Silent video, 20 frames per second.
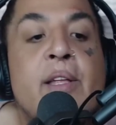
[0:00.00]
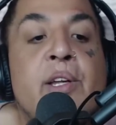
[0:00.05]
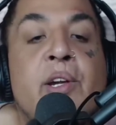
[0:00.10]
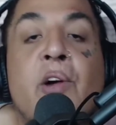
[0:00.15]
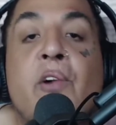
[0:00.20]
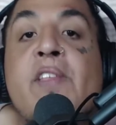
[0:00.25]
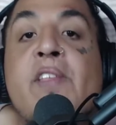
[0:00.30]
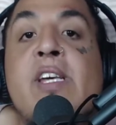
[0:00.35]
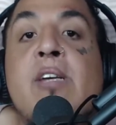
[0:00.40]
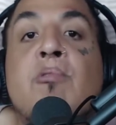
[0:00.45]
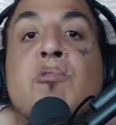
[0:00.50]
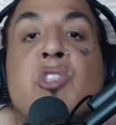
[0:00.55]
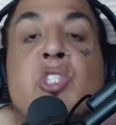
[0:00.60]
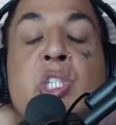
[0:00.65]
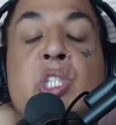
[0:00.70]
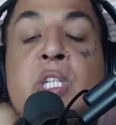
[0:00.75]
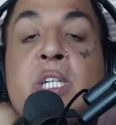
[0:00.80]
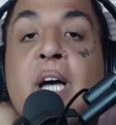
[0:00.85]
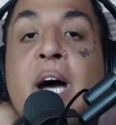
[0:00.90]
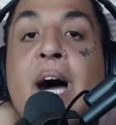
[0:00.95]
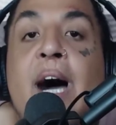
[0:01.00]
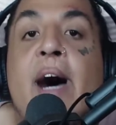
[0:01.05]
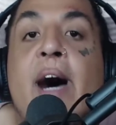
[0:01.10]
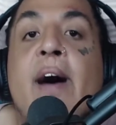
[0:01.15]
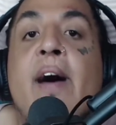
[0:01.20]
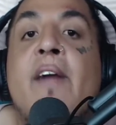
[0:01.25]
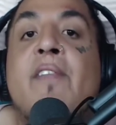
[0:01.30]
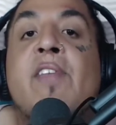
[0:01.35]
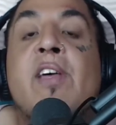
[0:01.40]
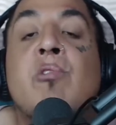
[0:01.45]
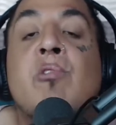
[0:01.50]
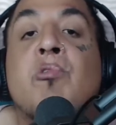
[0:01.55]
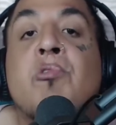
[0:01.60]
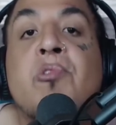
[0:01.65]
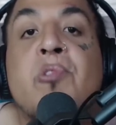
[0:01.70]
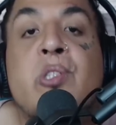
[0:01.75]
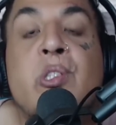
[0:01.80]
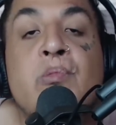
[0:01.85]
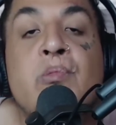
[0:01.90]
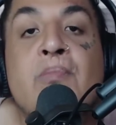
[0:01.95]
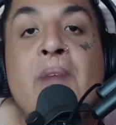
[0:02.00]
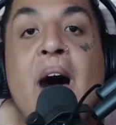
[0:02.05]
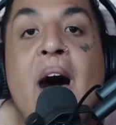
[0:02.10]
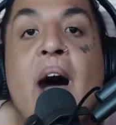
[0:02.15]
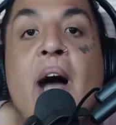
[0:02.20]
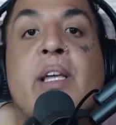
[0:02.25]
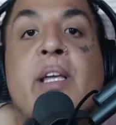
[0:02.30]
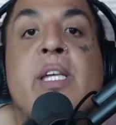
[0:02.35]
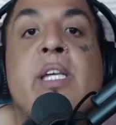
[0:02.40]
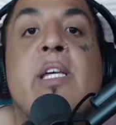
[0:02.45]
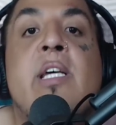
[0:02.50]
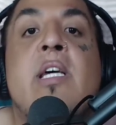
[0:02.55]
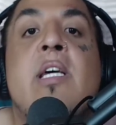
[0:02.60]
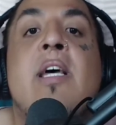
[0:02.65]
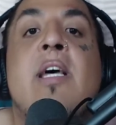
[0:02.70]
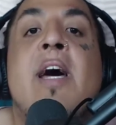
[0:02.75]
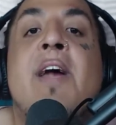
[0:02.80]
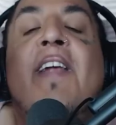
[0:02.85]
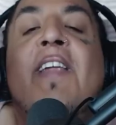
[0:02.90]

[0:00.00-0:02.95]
you know, the Uchiha, the Uzumaki,